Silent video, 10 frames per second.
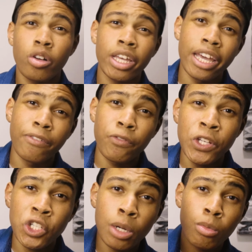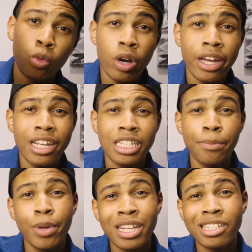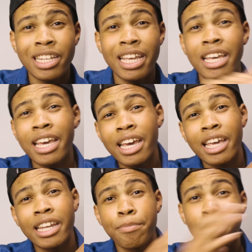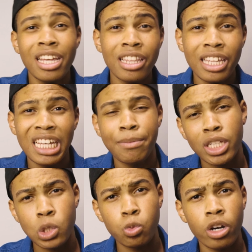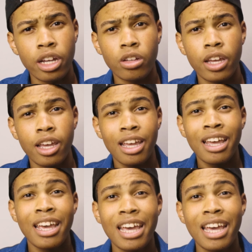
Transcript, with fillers: Okay, for feature number one, it's the best thing and the main thing about this one, okay?